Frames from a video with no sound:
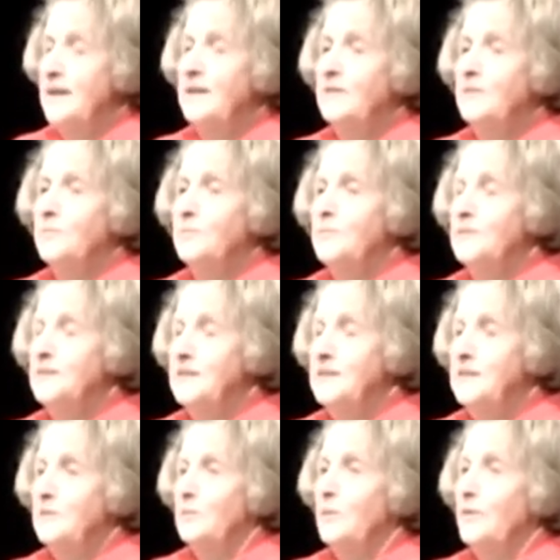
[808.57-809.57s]
the
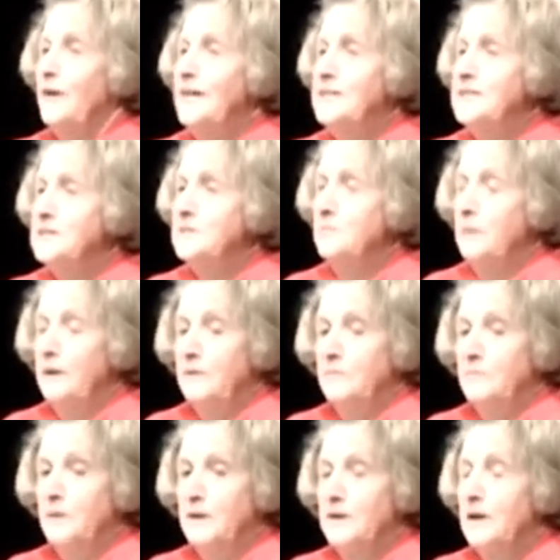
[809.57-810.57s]
Equal Rights
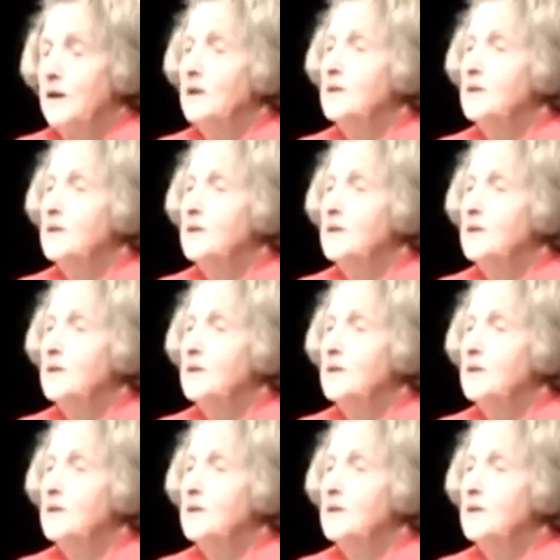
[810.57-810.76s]
Amendment,